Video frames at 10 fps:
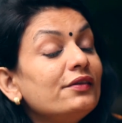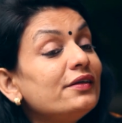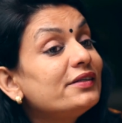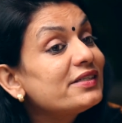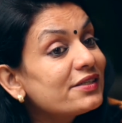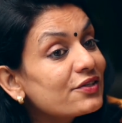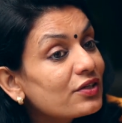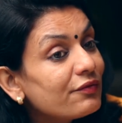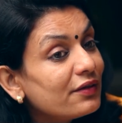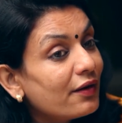the
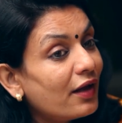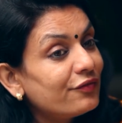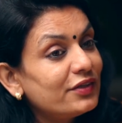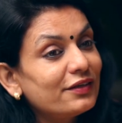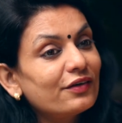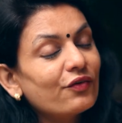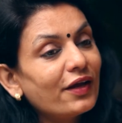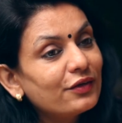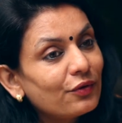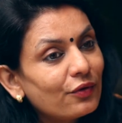decision whether I have taken
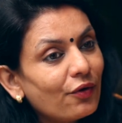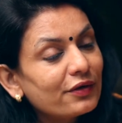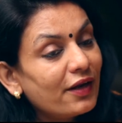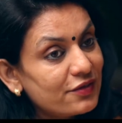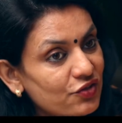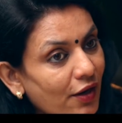right or not gets